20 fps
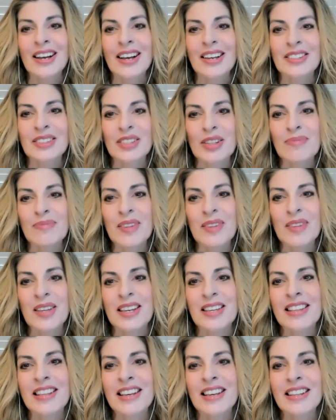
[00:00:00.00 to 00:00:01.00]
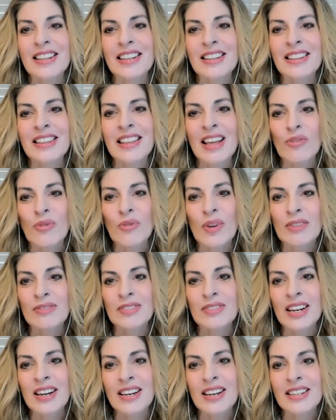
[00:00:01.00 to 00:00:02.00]
is something that we've
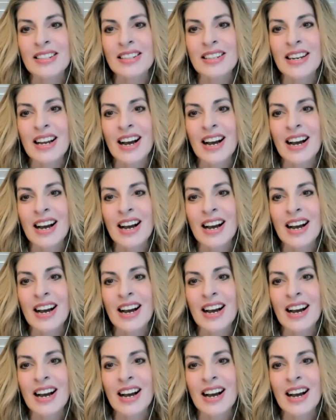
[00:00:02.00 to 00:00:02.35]
done